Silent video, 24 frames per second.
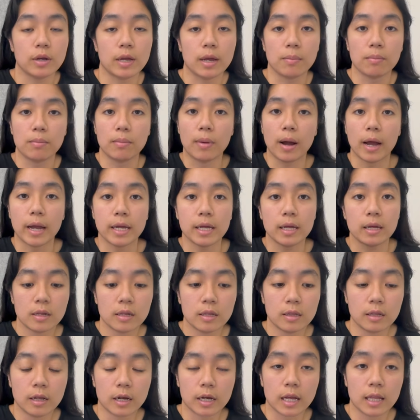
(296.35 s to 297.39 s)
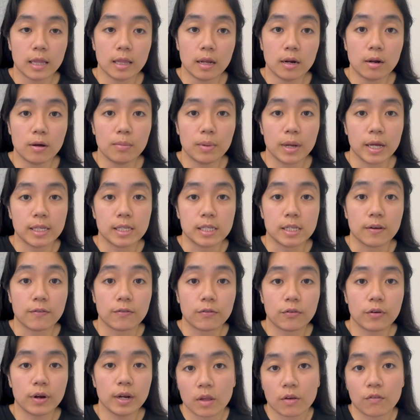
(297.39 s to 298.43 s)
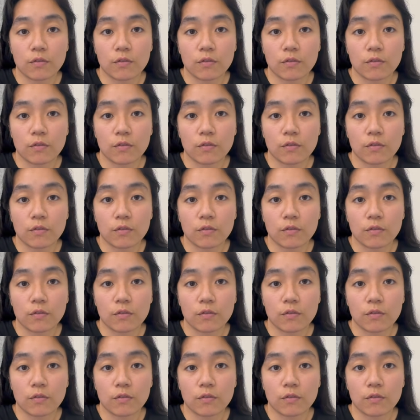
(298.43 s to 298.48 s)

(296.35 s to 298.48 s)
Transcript: it might look a little bit different.